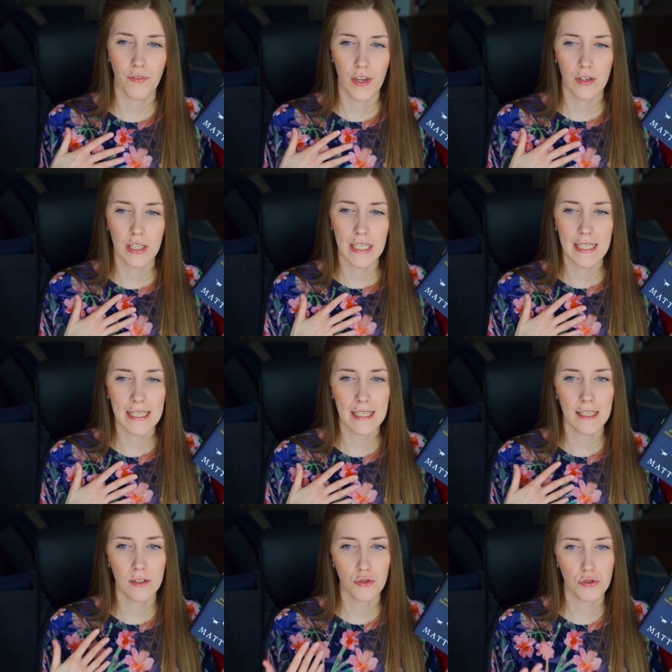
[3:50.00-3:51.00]
very
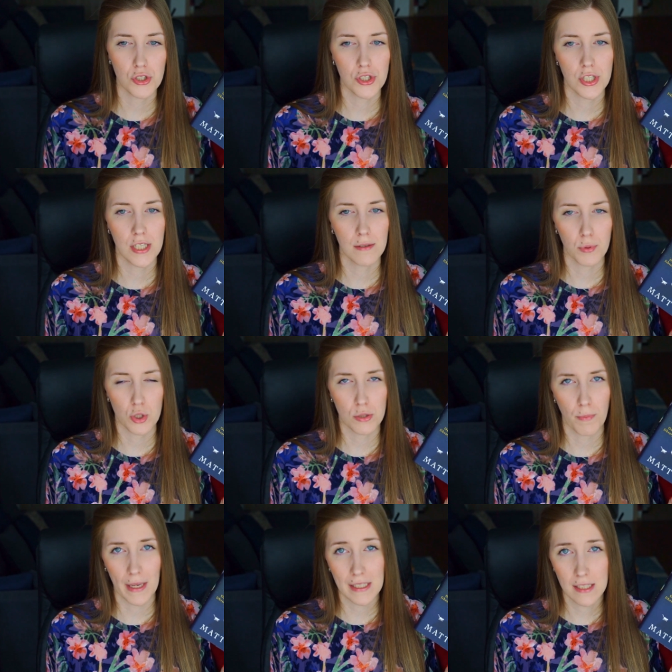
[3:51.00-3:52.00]
interesting
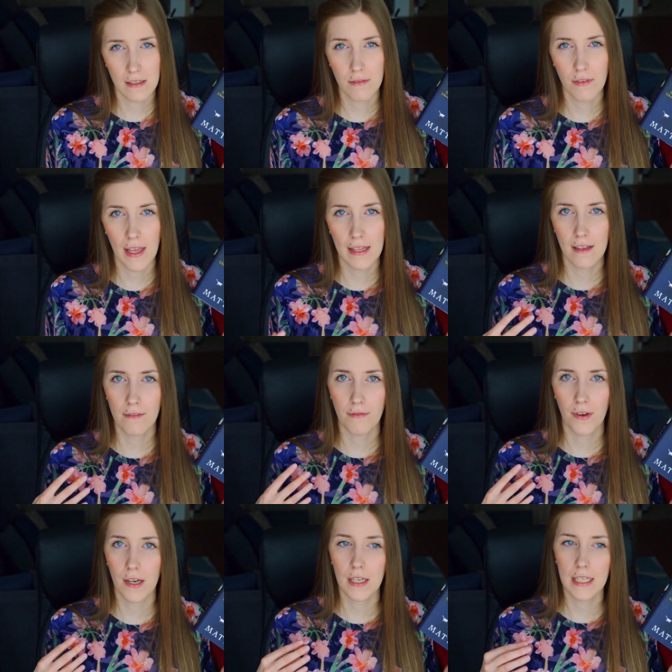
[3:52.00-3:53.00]
perspective and a
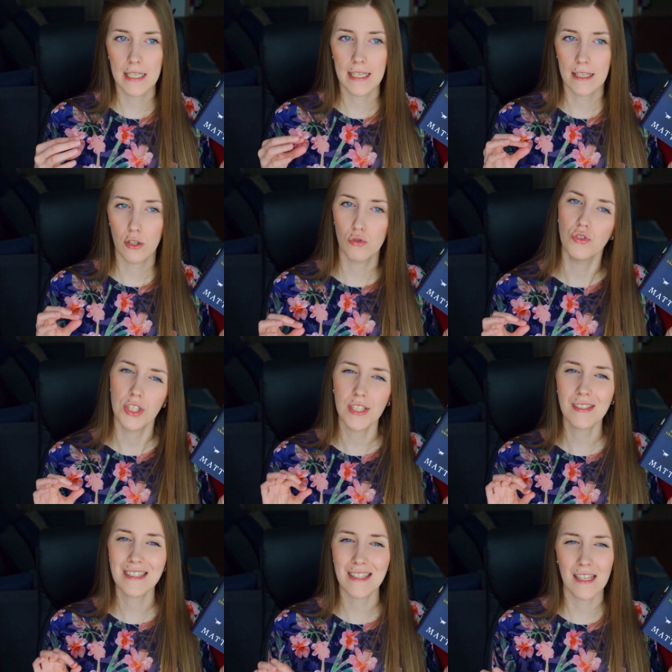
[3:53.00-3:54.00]
very unique
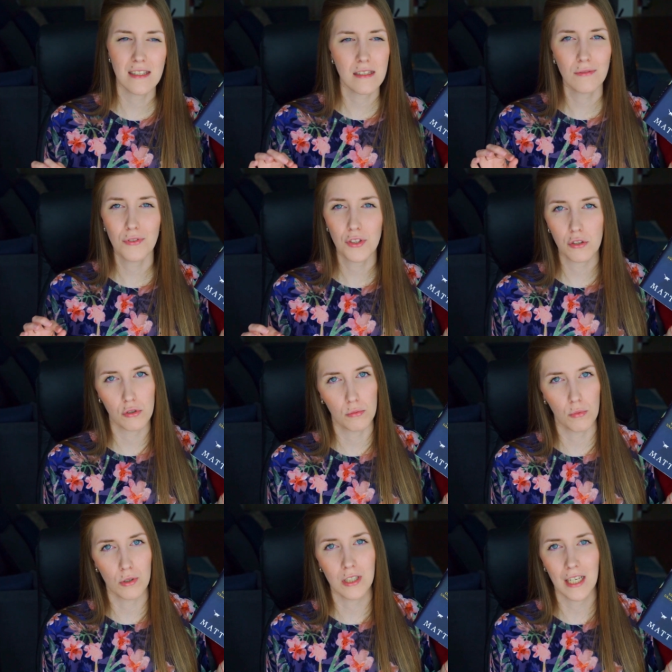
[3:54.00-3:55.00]
sense of
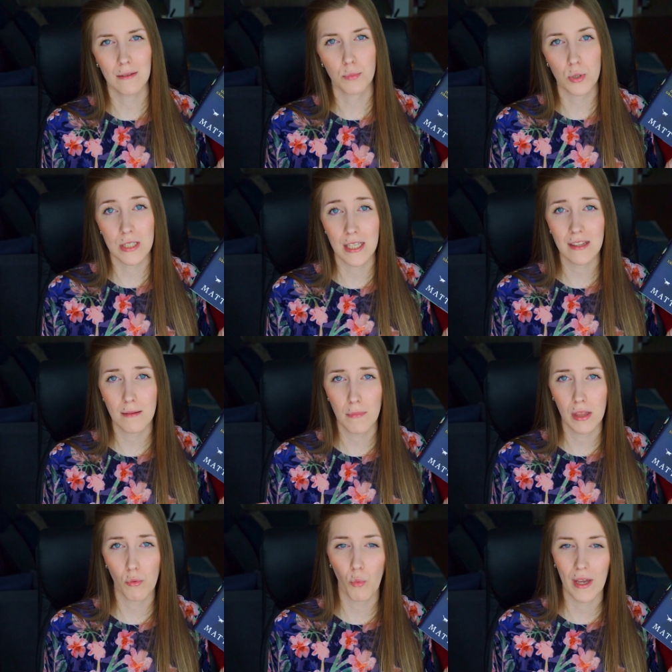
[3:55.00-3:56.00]
humor, and present them
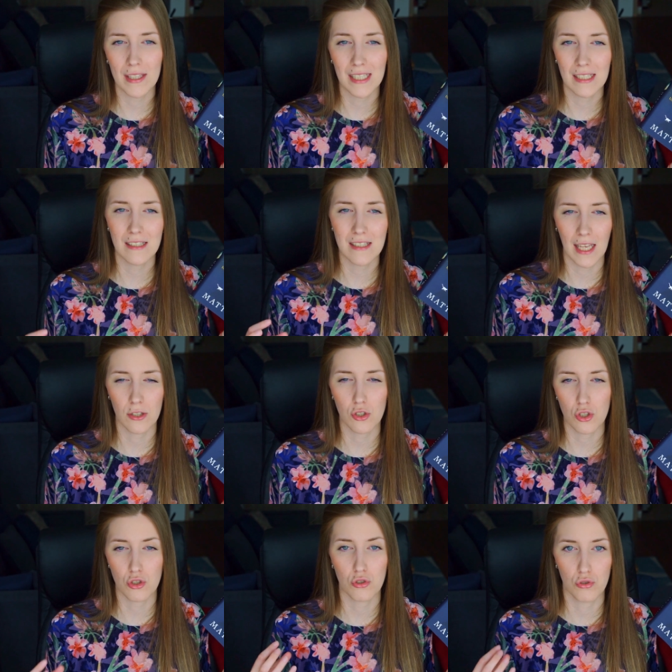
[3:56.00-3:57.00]
in a way that is not
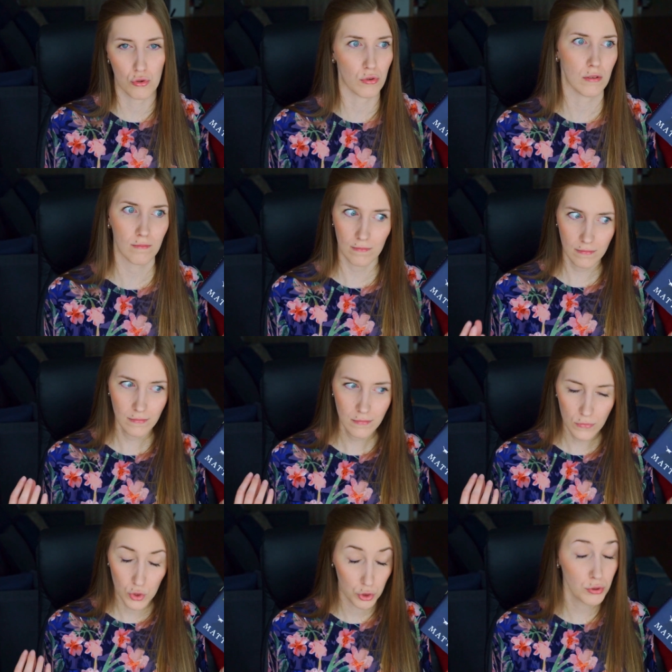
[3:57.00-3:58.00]
just too
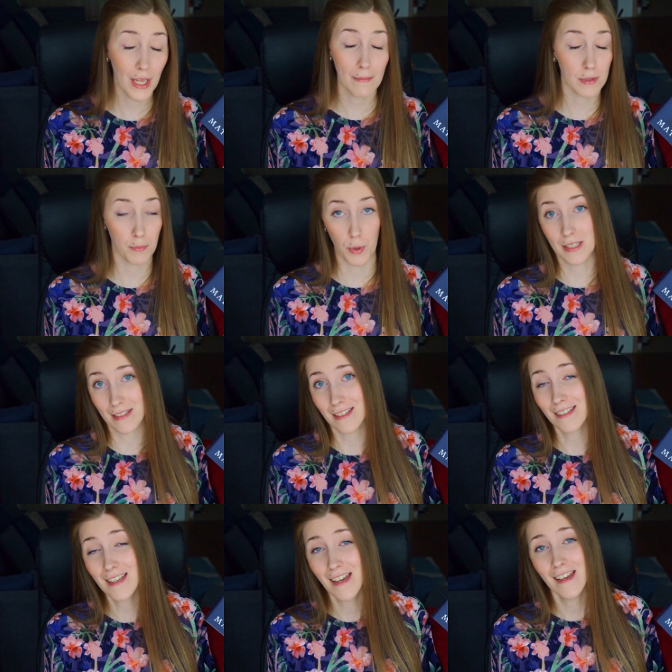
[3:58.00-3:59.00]
damn
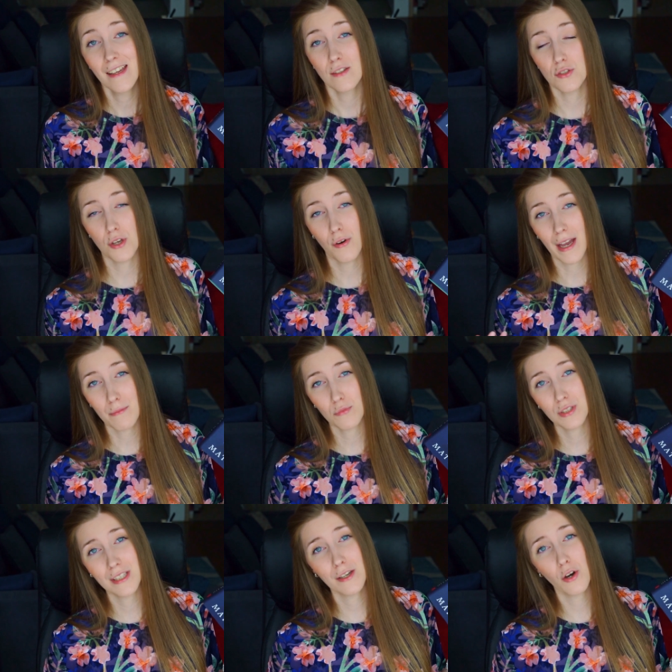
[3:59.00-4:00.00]
depressing. So I'm really